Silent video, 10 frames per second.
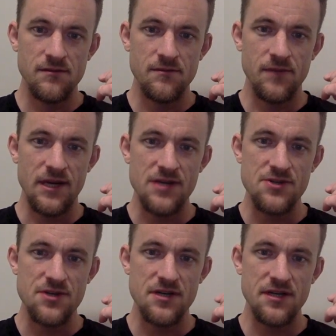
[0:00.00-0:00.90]
My
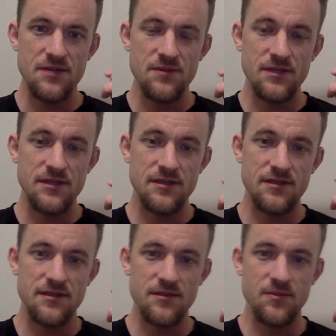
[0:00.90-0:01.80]
journey
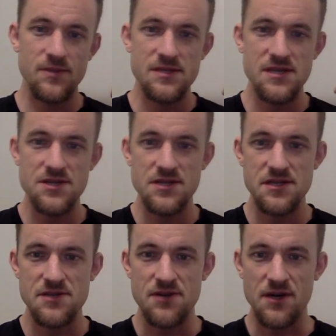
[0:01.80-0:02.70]
with precision
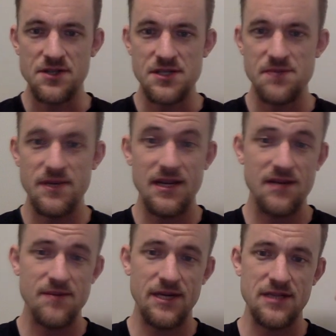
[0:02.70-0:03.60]
instructions
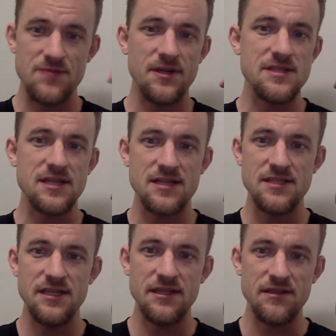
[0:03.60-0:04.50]
began back in
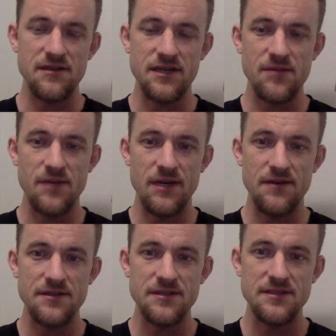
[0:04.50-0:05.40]
2016, learning
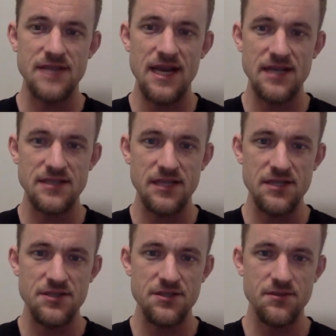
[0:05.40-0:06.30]
about
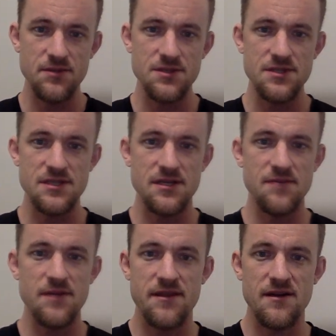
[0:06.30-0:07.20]
TagTeach, which is a
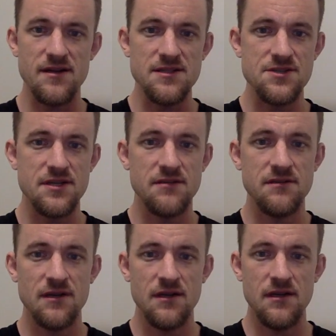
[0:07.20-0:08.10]

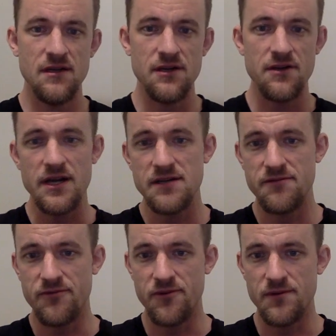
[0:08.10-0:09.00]
methodology created
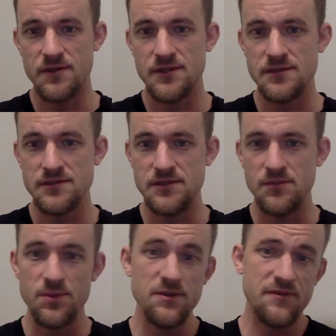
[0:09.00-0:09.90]
for
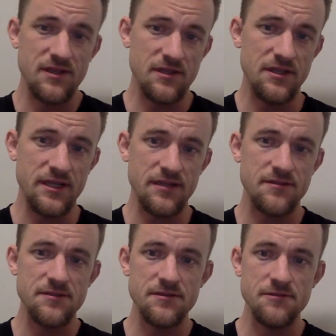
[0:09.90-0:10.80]
improving learning
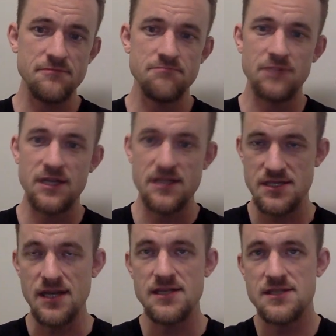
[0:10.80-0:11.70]
through
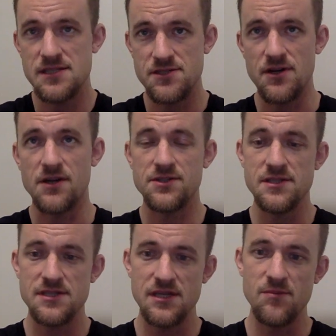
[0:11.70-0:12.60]
concise
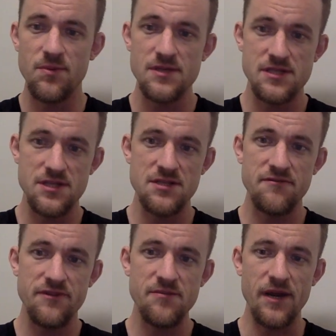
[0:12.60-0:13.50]
instructions and
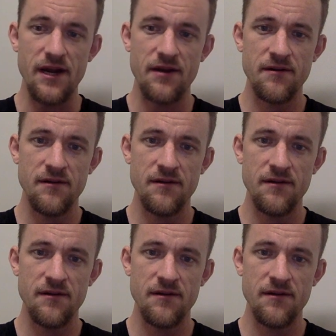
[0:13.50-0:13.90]
precision feedback.